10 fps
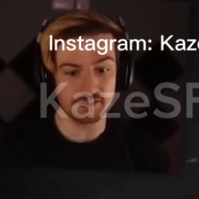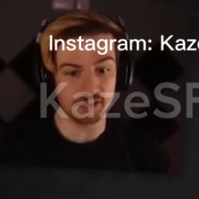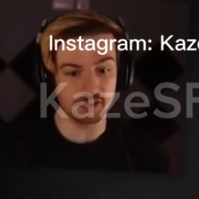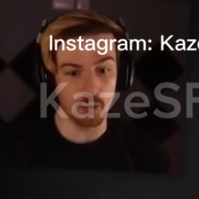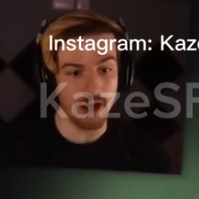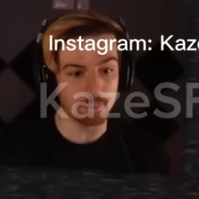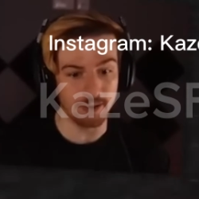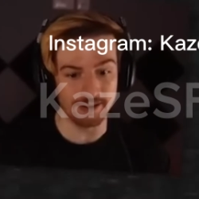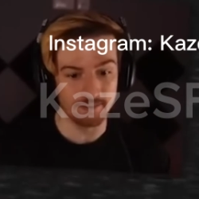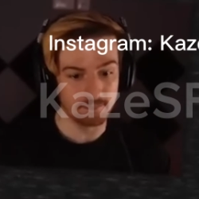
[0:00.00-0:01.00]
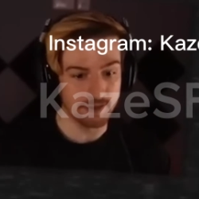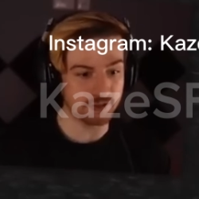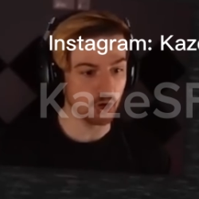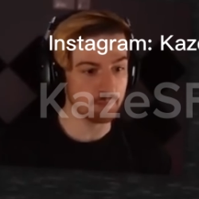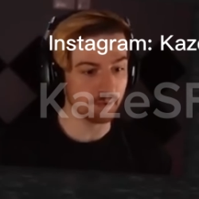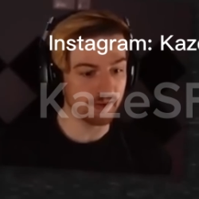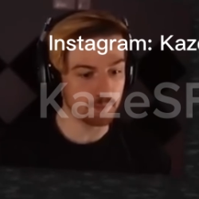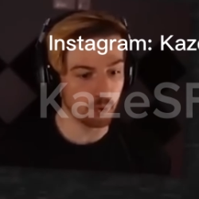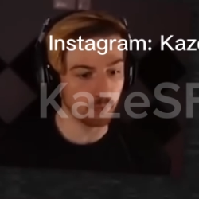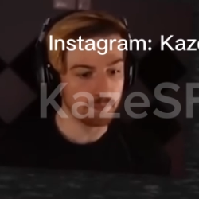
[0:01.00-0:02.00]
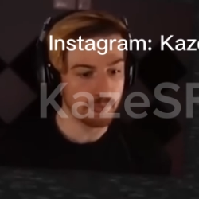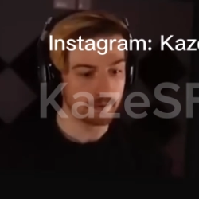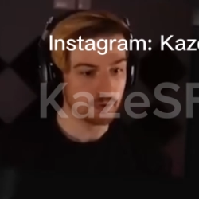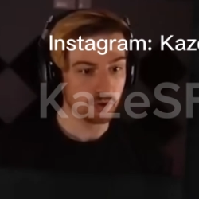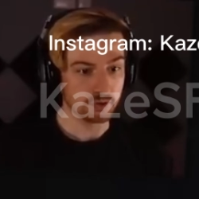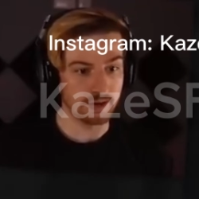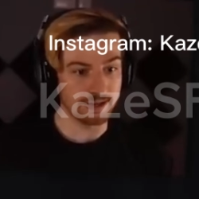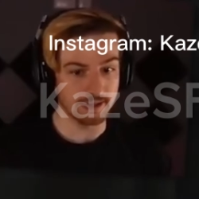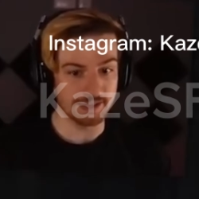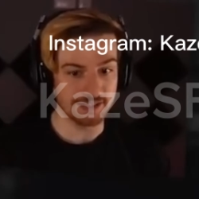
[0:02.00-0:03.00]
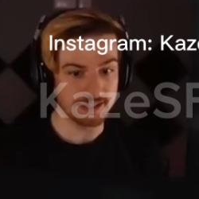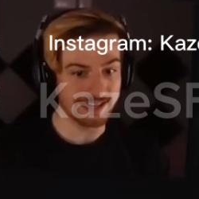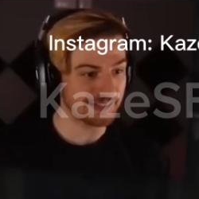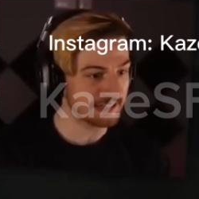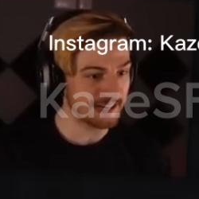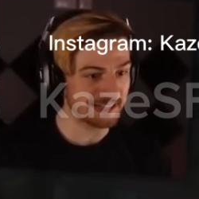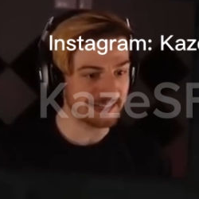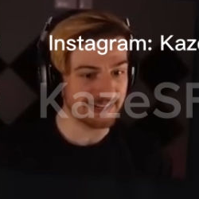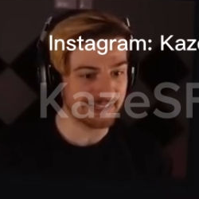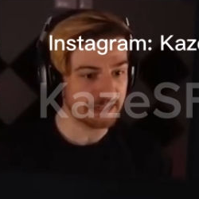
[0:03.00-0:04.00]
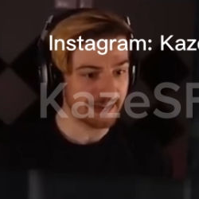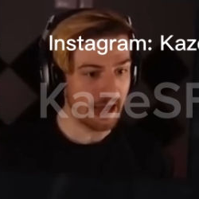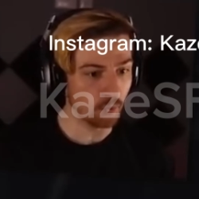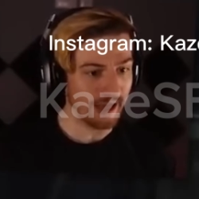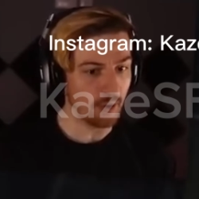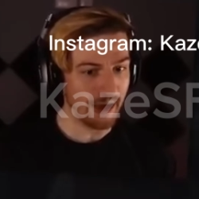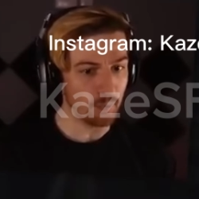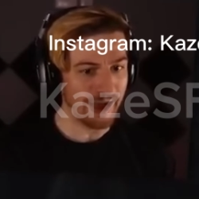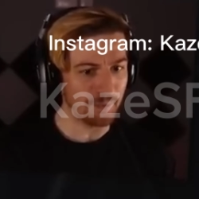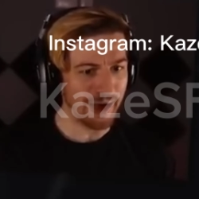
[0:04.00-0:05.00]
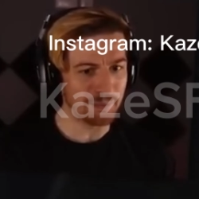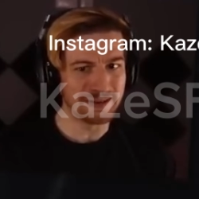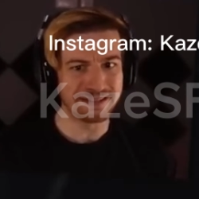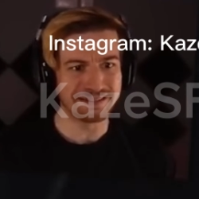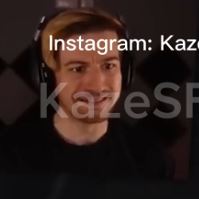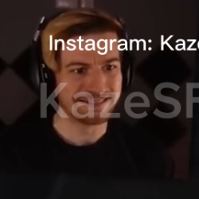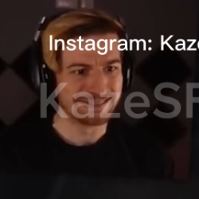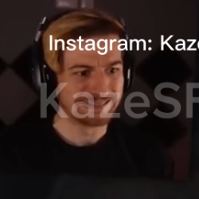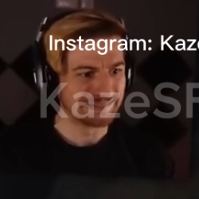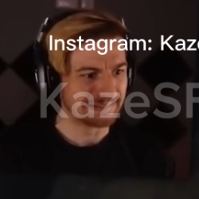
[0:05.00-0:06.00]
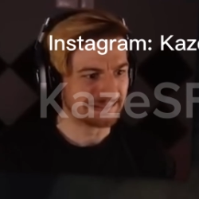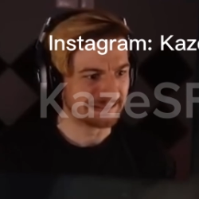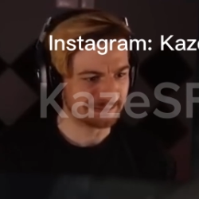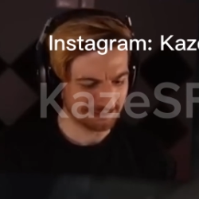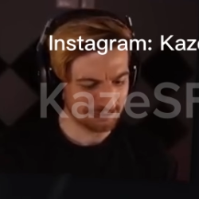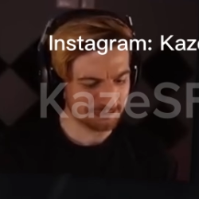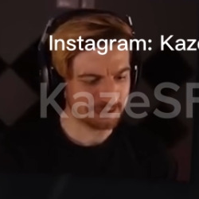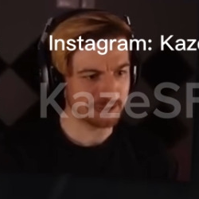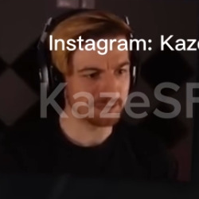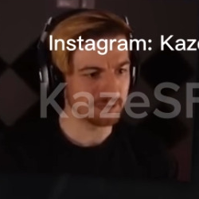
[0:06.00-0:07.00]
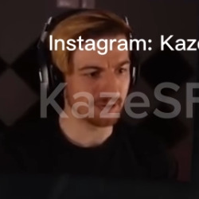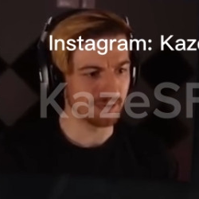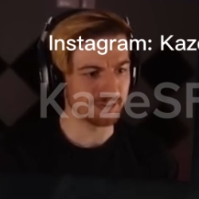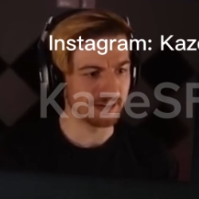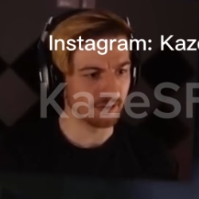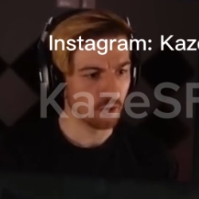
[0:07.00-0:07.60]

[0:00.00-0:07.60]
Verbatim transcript: This is so epic. This is unbelievable. Can I, can I see, can I see, can I see, can I see? Ow, ow, ow, ow, ow. Alright, got you, got you, got you. Close that.